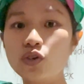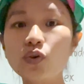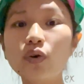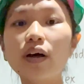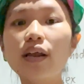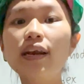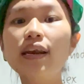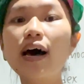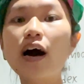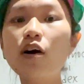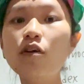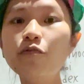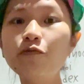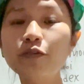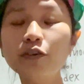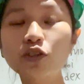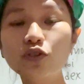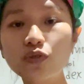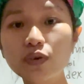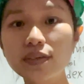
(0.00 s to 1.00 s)
to allow
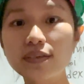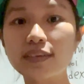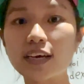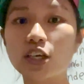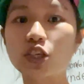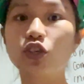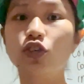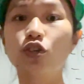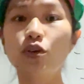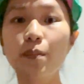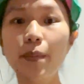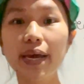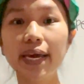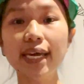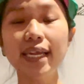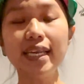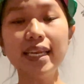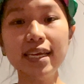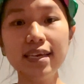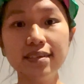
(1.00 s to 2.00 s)
for transaction, to make
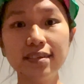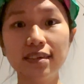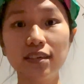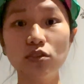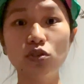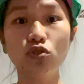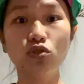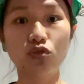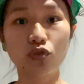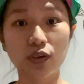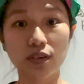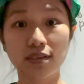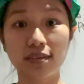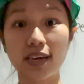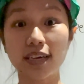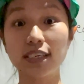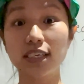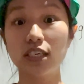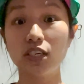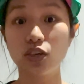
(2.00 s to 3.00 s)
it easier to
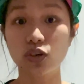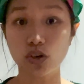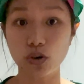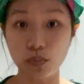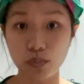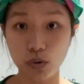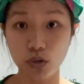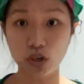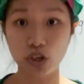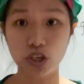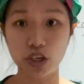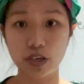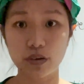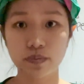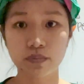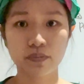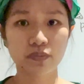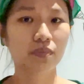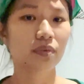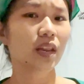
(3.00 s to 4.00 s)
transact in your community.
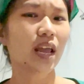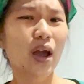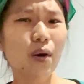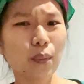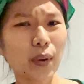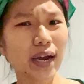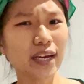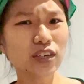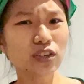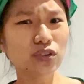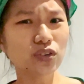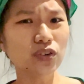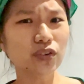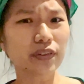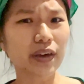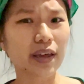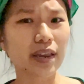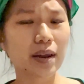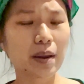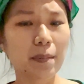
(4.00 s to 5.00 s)
And why do you do
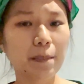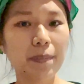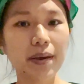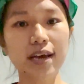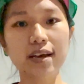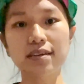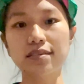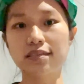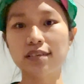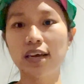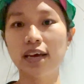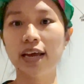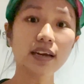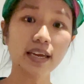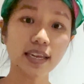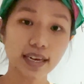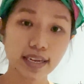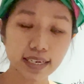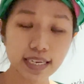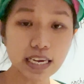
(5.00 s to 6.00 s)
that? Because
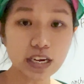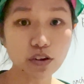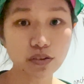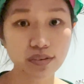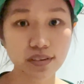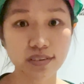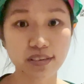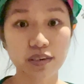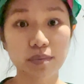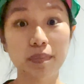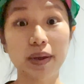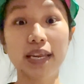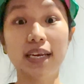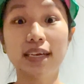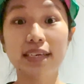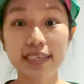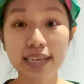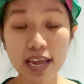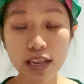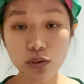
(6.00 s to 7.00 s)
in an ecosystem, in a
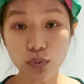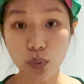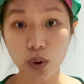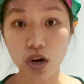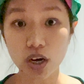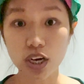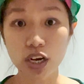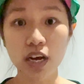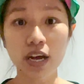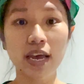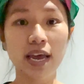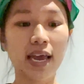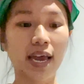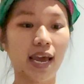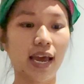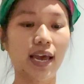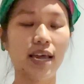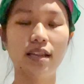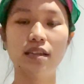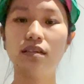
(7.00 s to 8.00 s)
network,
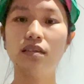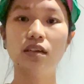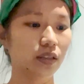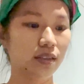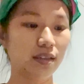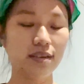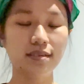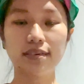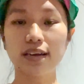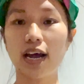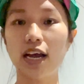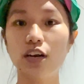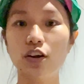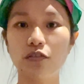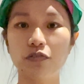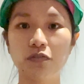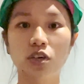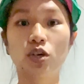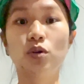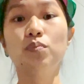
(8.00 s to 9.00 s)
in these kind
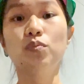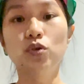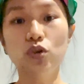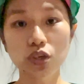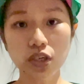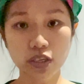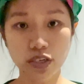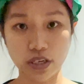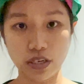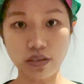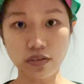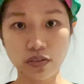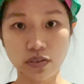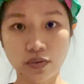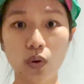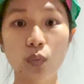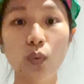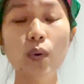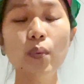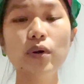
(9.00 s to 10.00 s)
of communities,
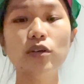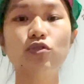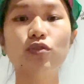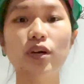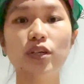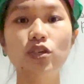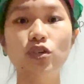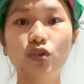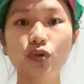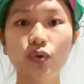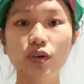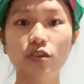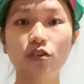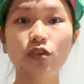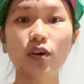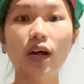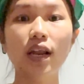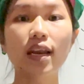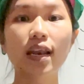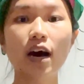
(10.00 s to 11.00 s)
what we're trying to do is
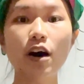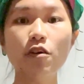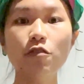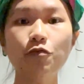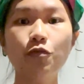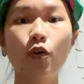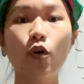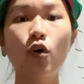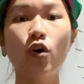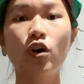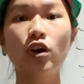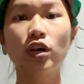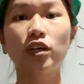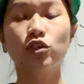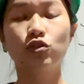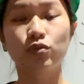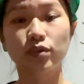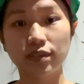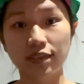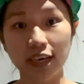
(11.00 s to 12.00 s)
to allow for
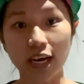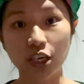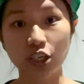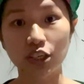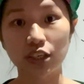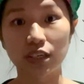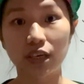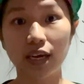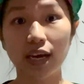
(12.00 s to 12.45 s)
transaction,